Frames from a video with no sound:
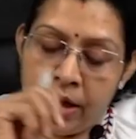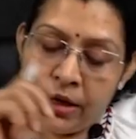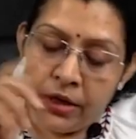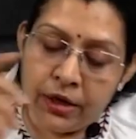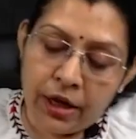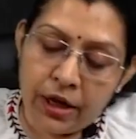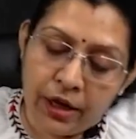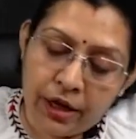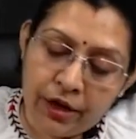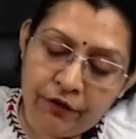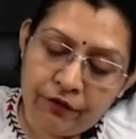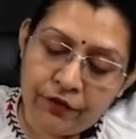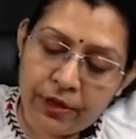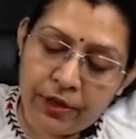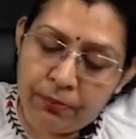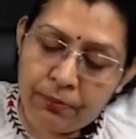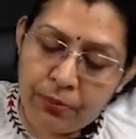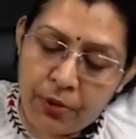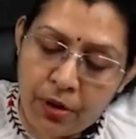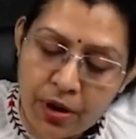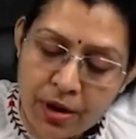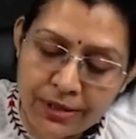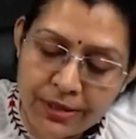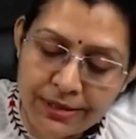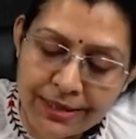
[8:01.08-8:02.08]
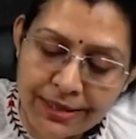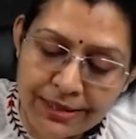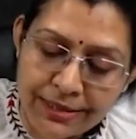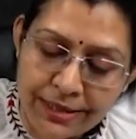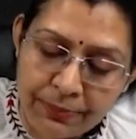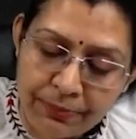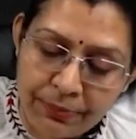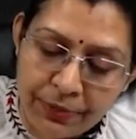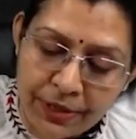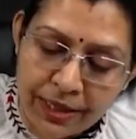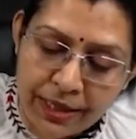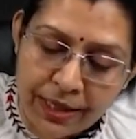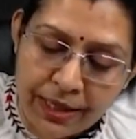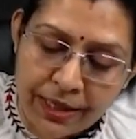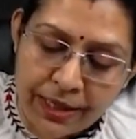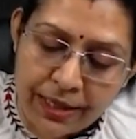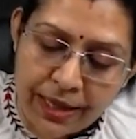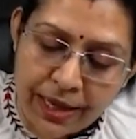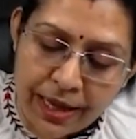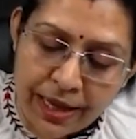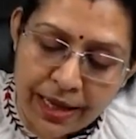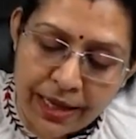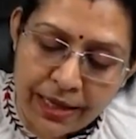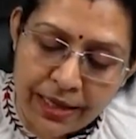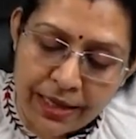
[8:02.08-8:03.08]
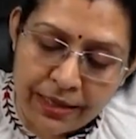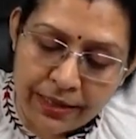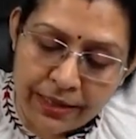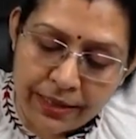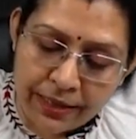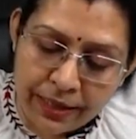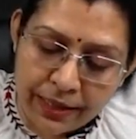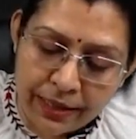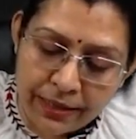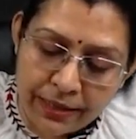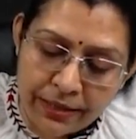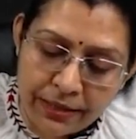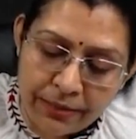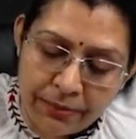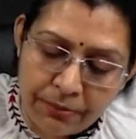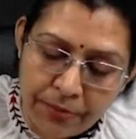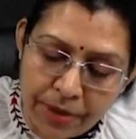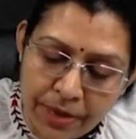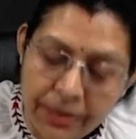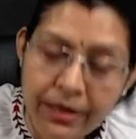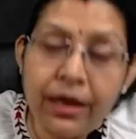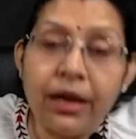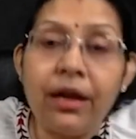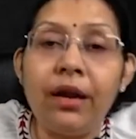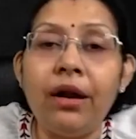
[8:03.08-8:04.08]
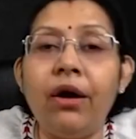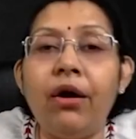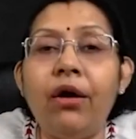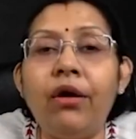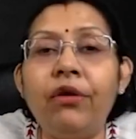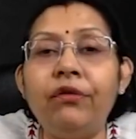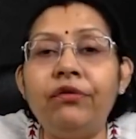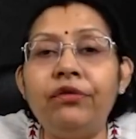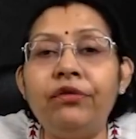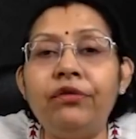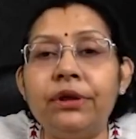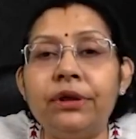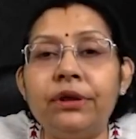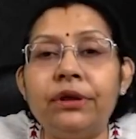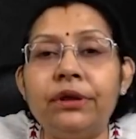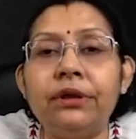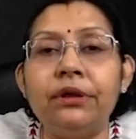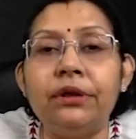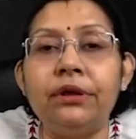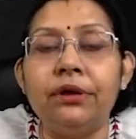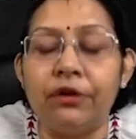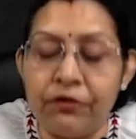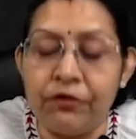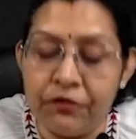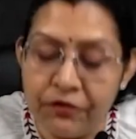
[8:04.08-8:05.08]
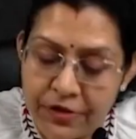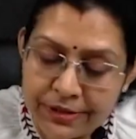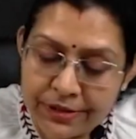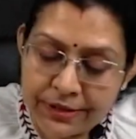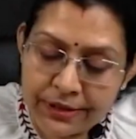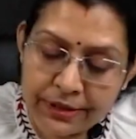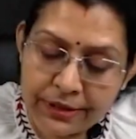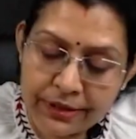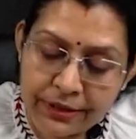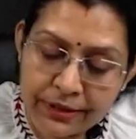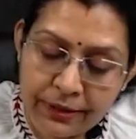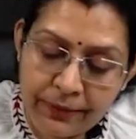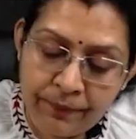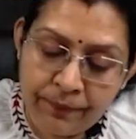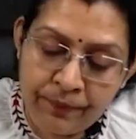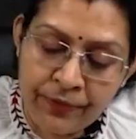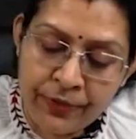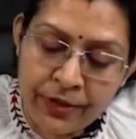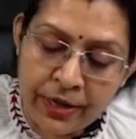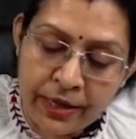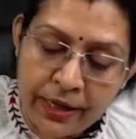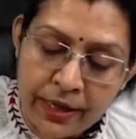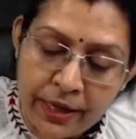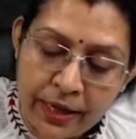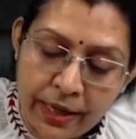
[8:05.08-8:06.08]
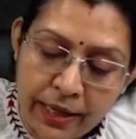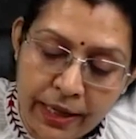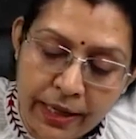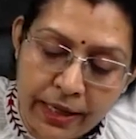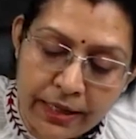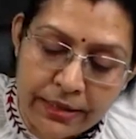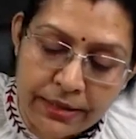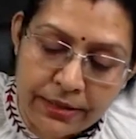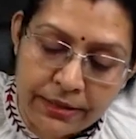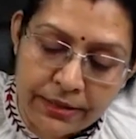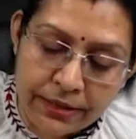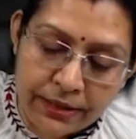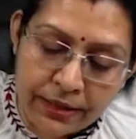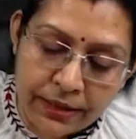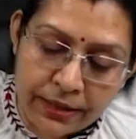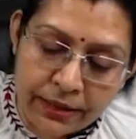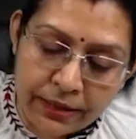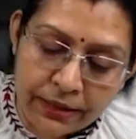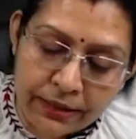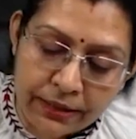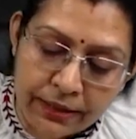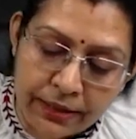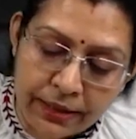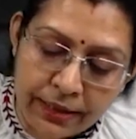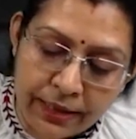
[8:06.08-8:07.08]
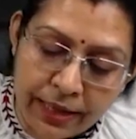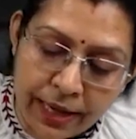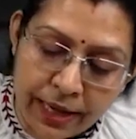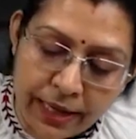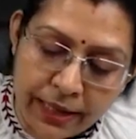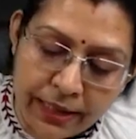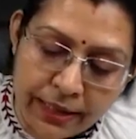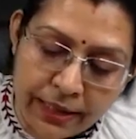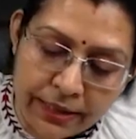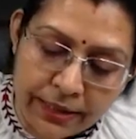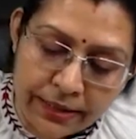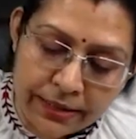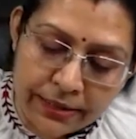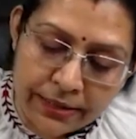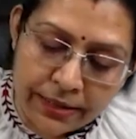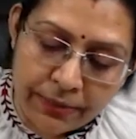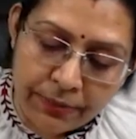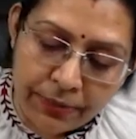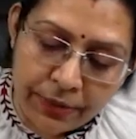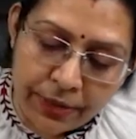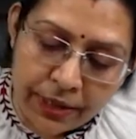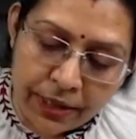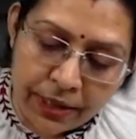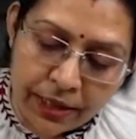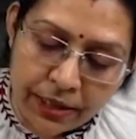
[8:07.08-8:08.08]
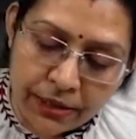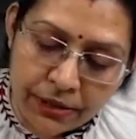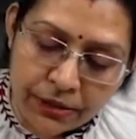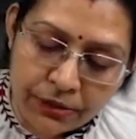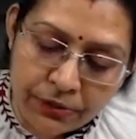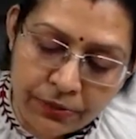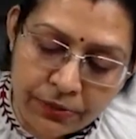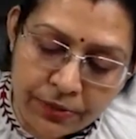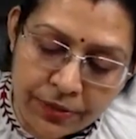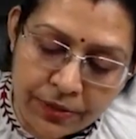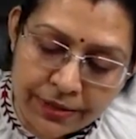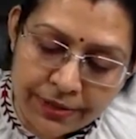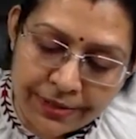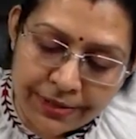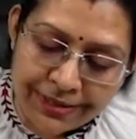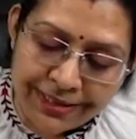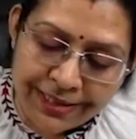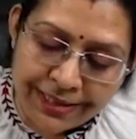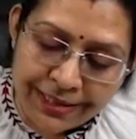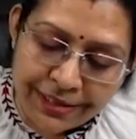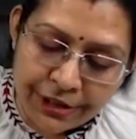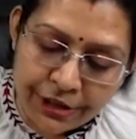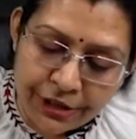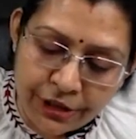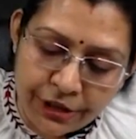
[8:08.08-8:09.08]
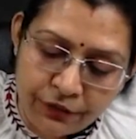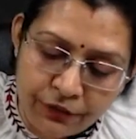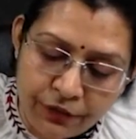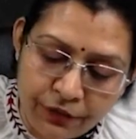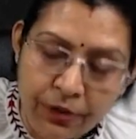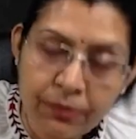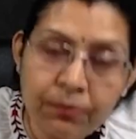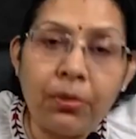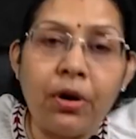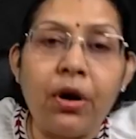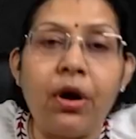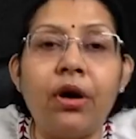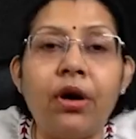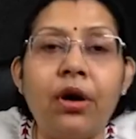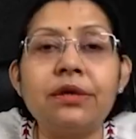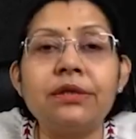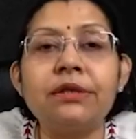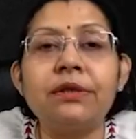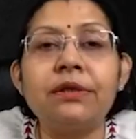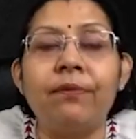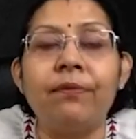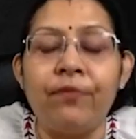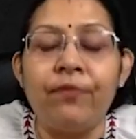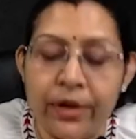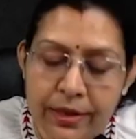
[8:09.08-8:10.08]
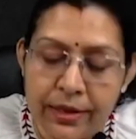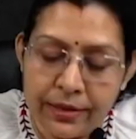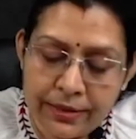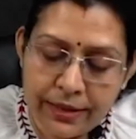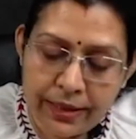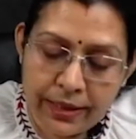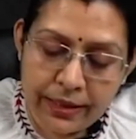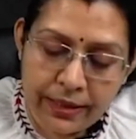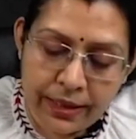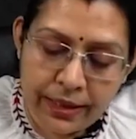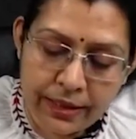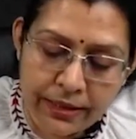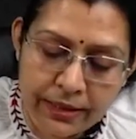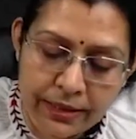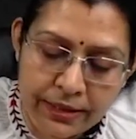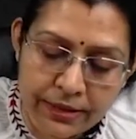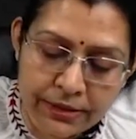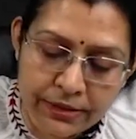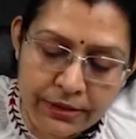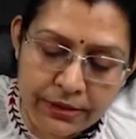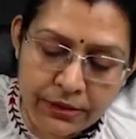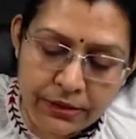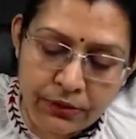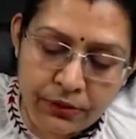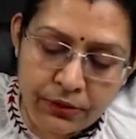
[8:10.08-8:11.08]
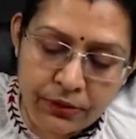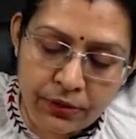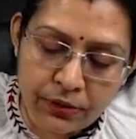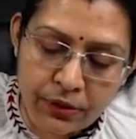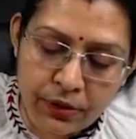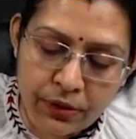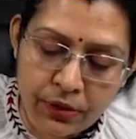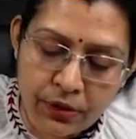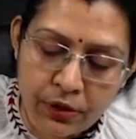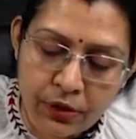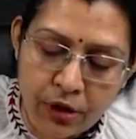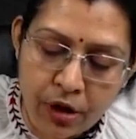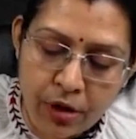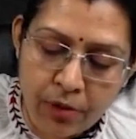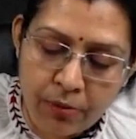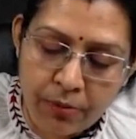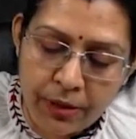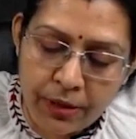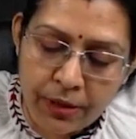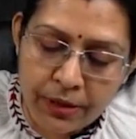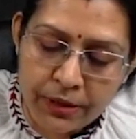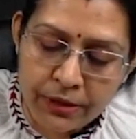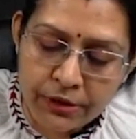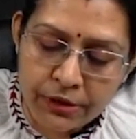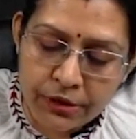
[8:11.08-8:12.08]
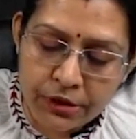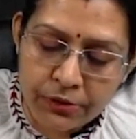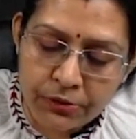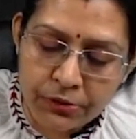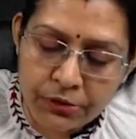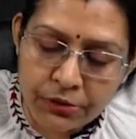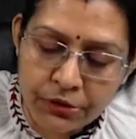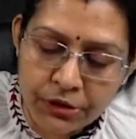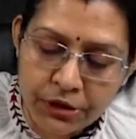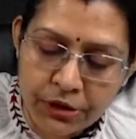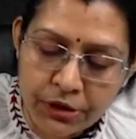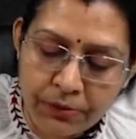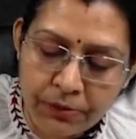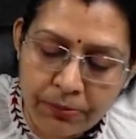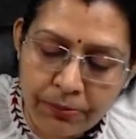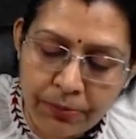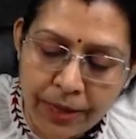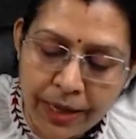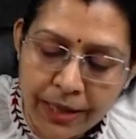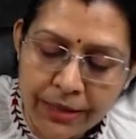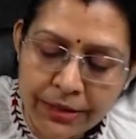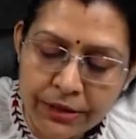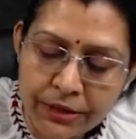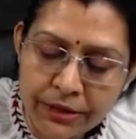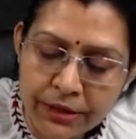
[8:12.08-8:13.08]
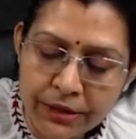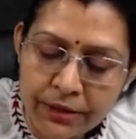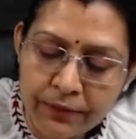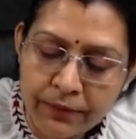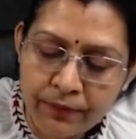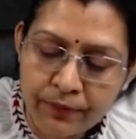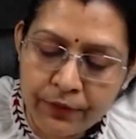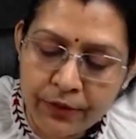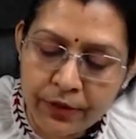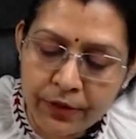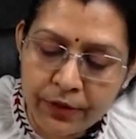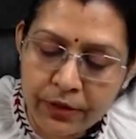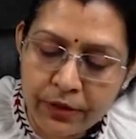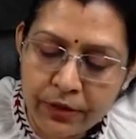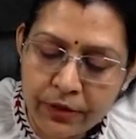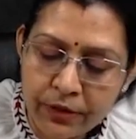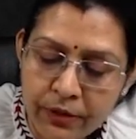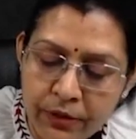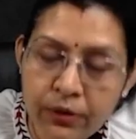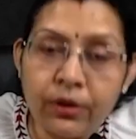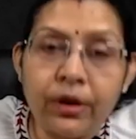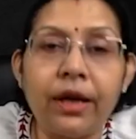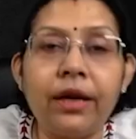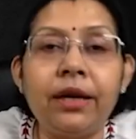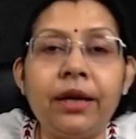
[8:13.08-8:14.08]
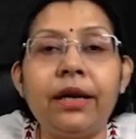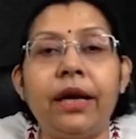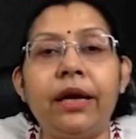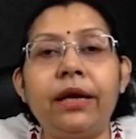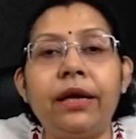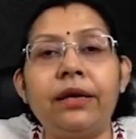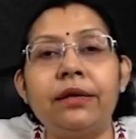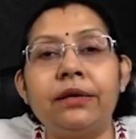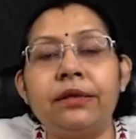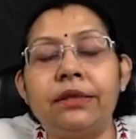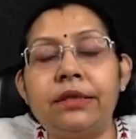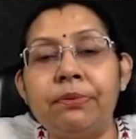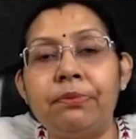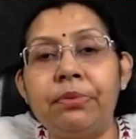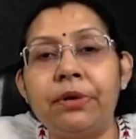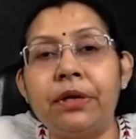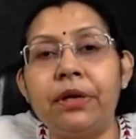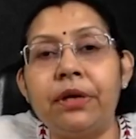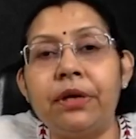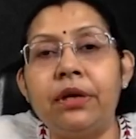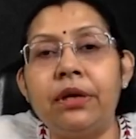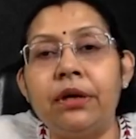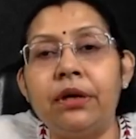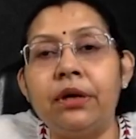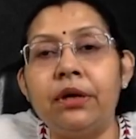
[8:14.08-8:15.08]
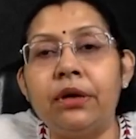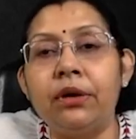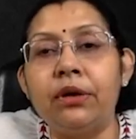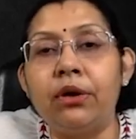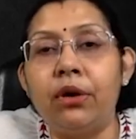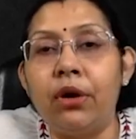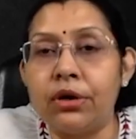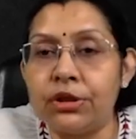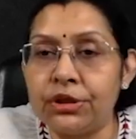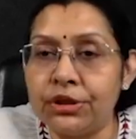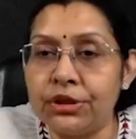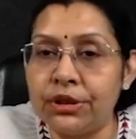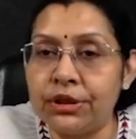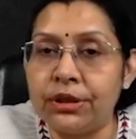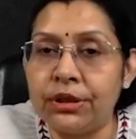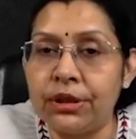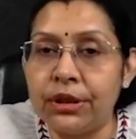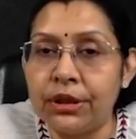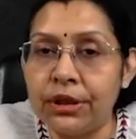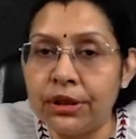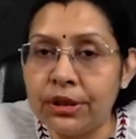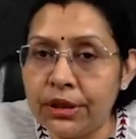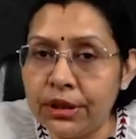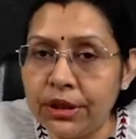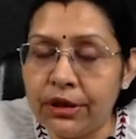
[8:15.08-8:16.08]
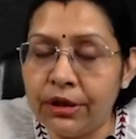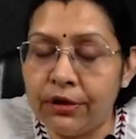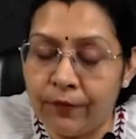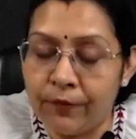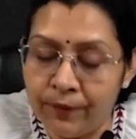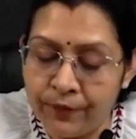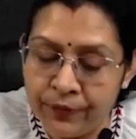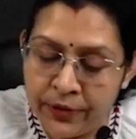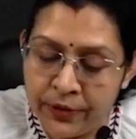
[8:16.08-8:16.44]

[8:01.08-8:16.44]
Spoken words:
Now, if the box is appearing like in the middle of the whisker and the line it is appearing to be the center of the box, then it is your normal distribution pattern looking like a typical Gaussian curve.